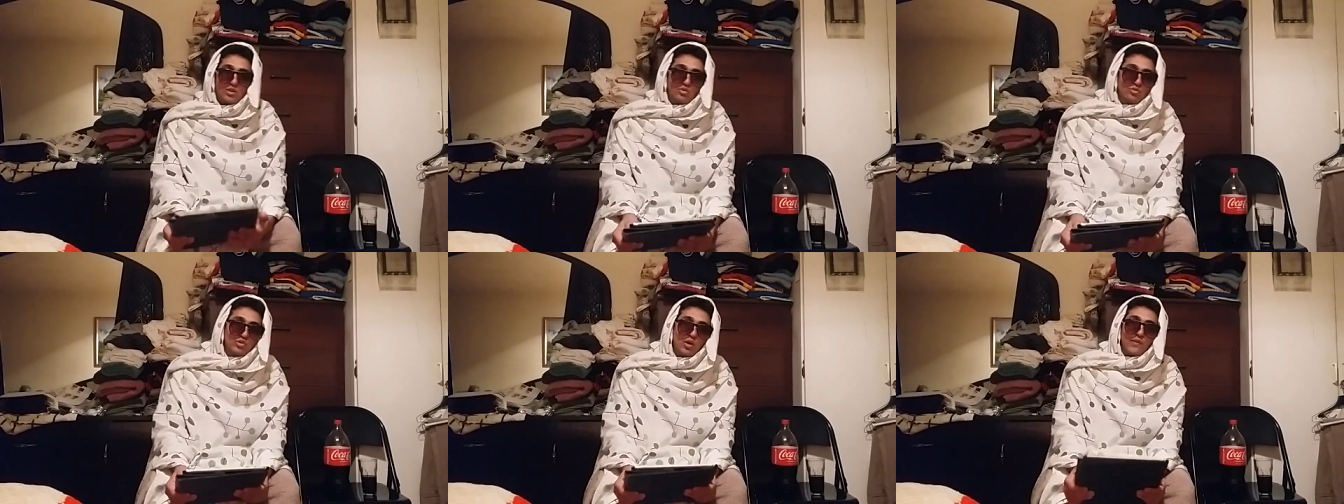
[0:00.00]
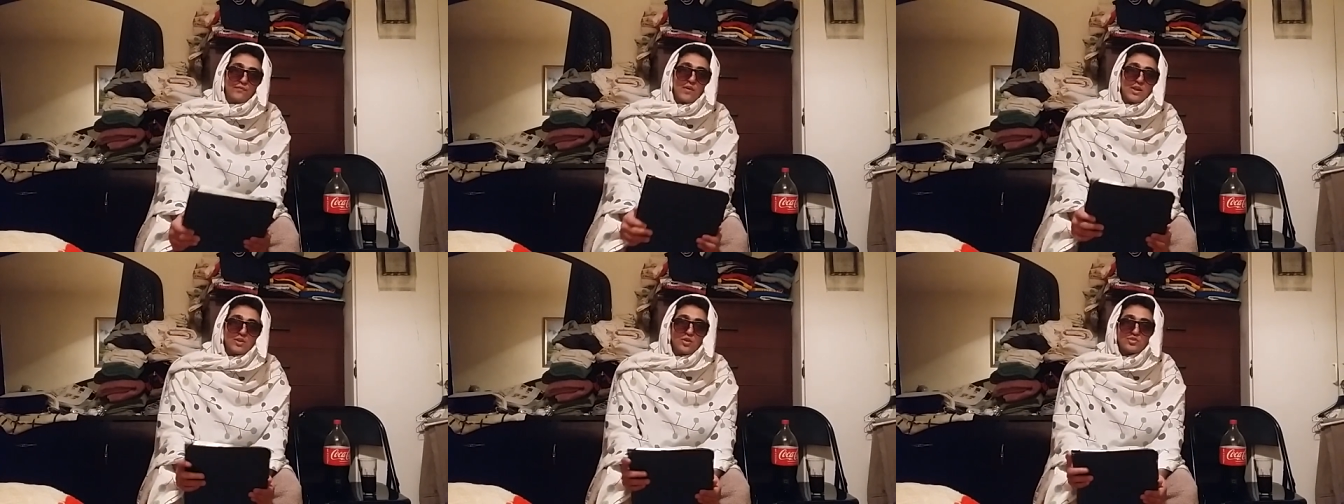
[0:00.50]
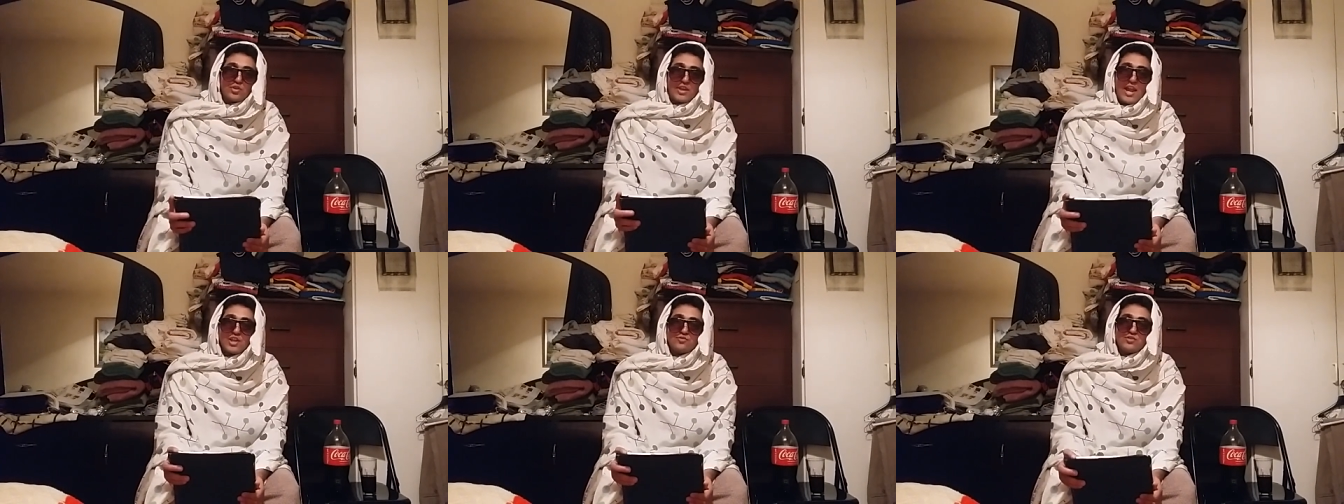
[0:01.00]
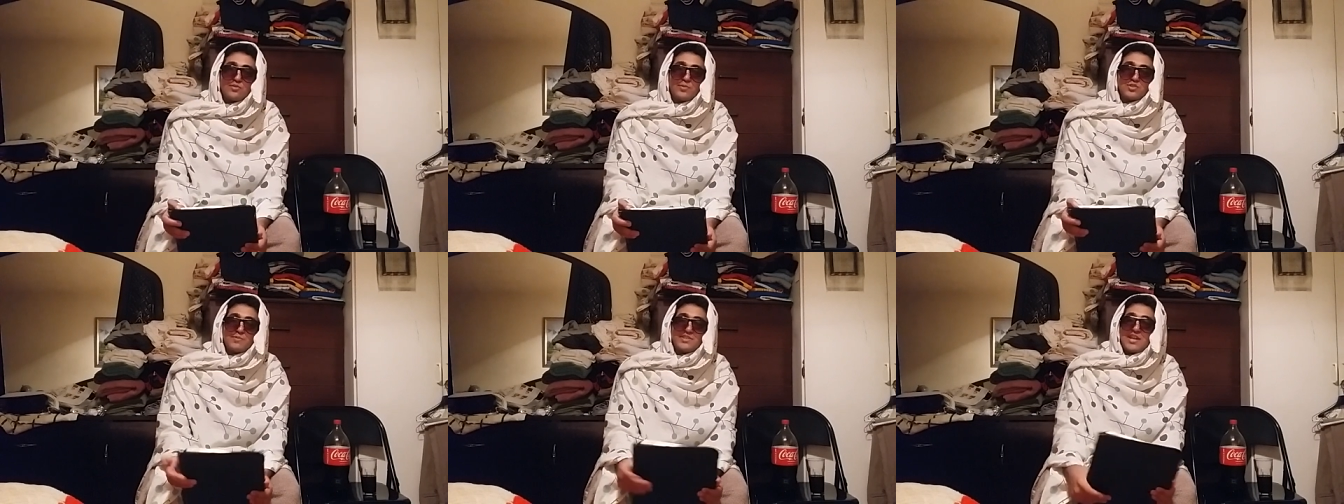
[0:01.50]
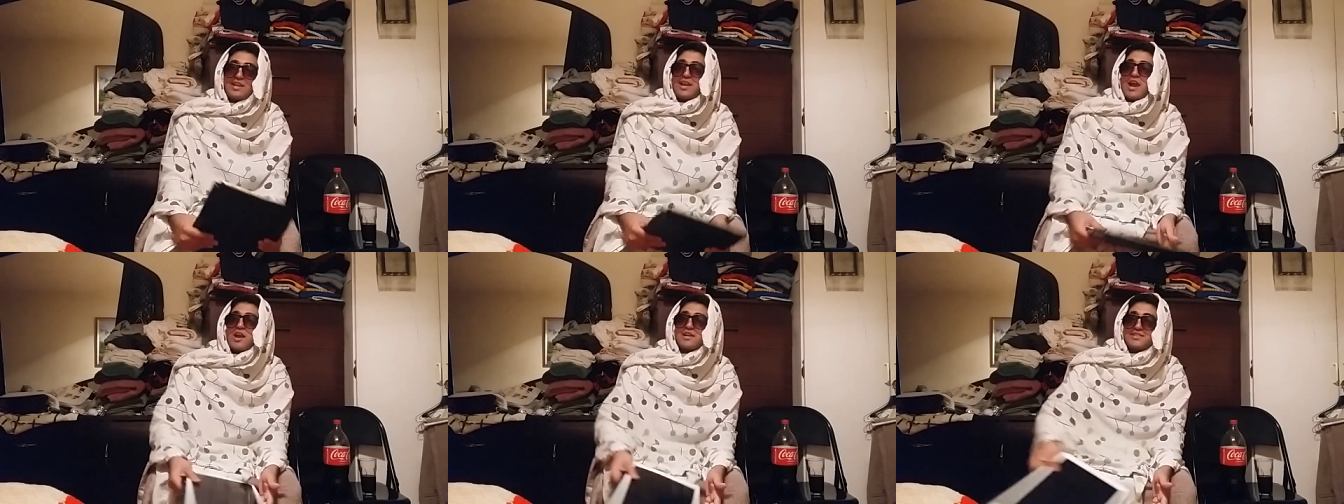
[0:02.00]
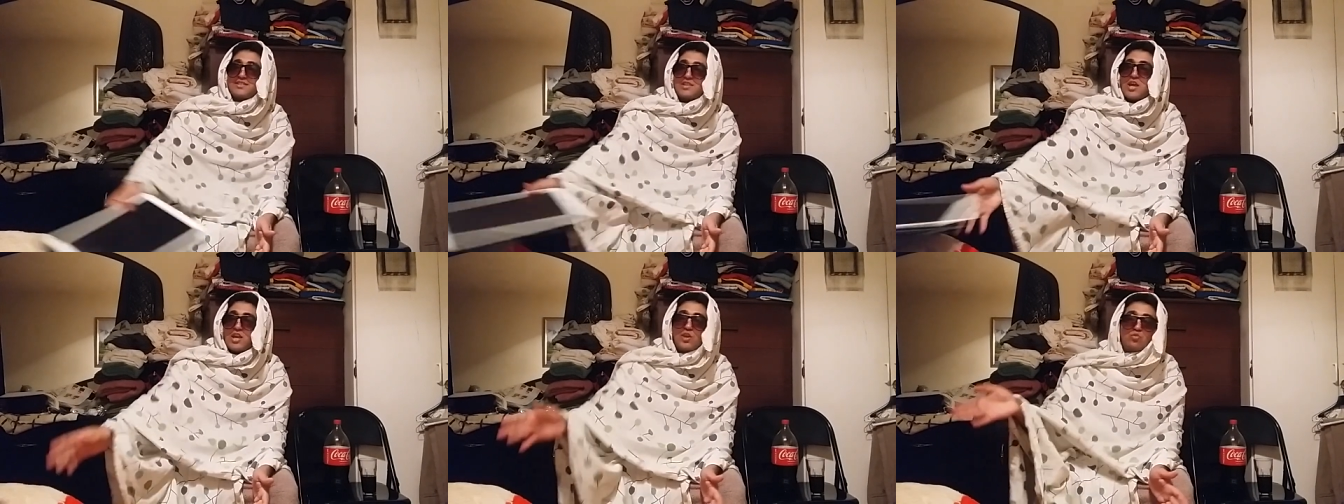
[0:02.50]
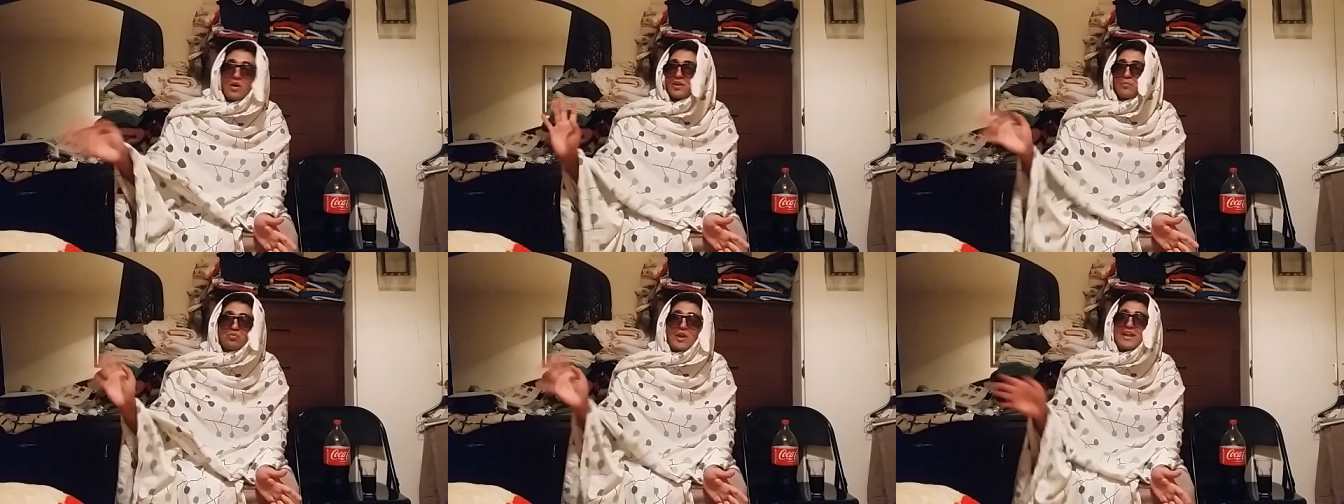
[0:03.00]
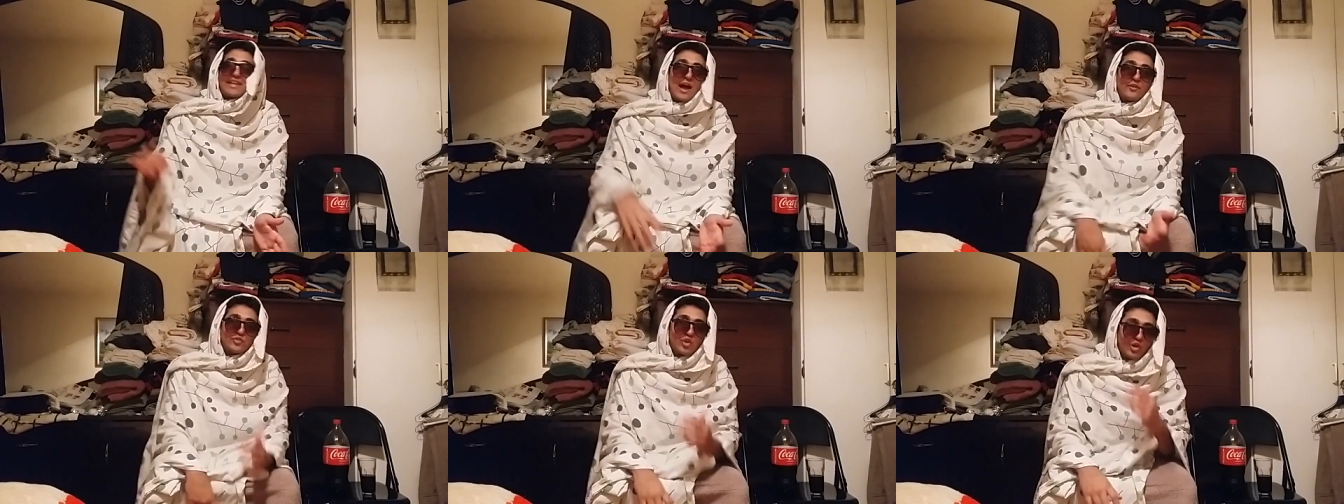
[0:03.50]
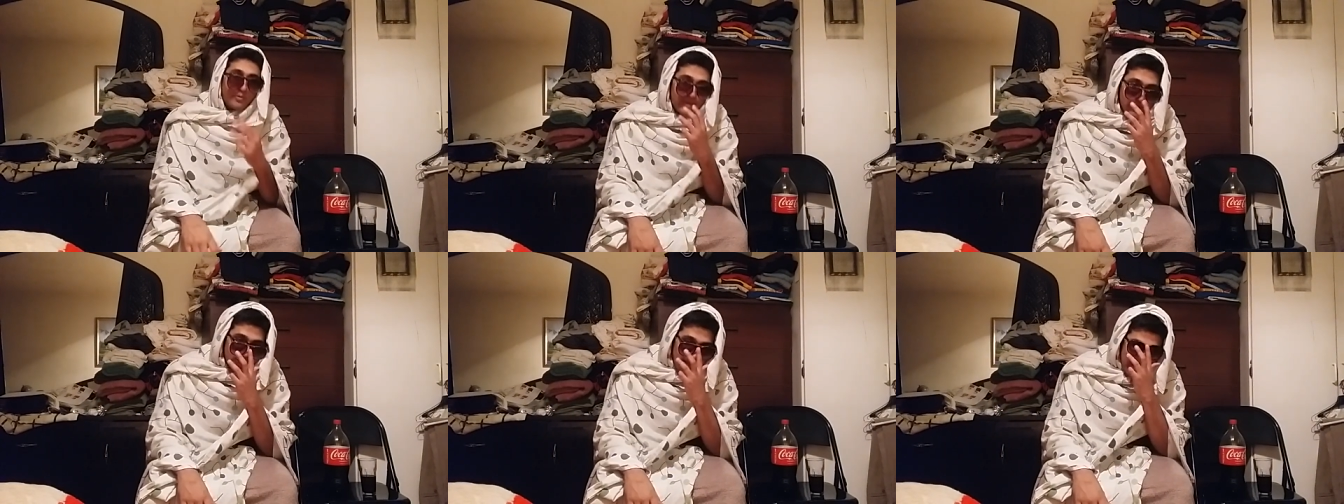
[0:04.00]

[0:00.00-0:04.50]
Who no one fucking knows or cares, was supposed to pretend to care because he won the breakout tournament.